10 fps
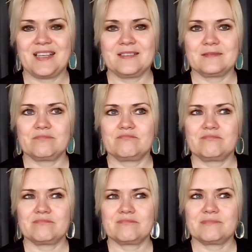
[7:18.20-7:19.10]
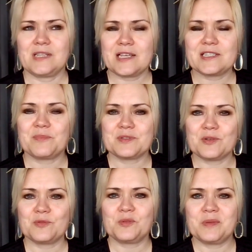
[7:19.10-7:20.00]
And next
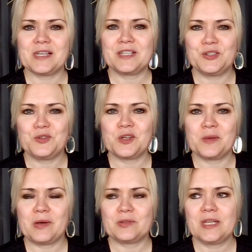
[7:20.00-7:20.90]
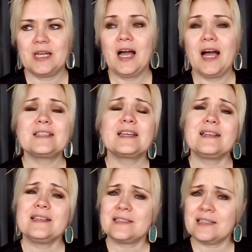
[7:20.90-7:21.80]
episode, we'll be continuing about other
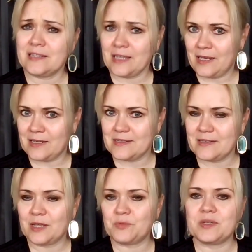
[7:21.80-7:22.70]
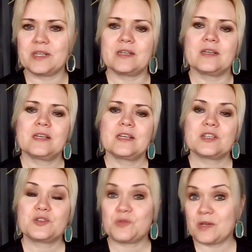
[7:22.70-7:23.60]
little things that we
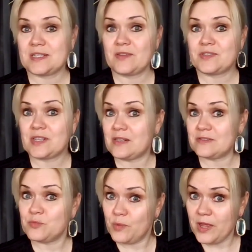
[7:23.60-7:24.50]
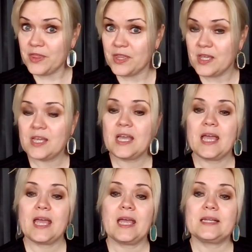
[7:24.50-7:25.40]
stress ourselves with,
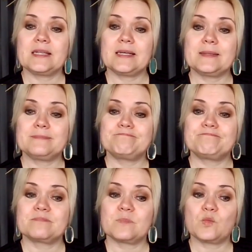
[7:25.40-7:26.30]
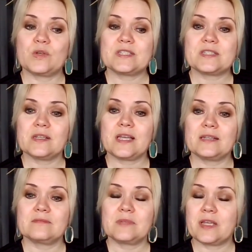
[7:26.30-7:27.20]
and we still
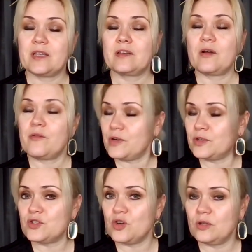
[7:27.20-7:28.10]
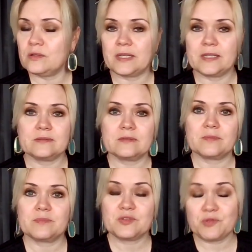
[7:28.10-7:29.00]
can take of control
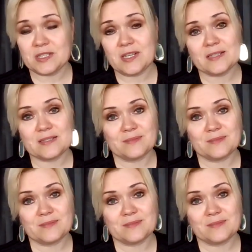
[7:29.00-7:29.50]
and stress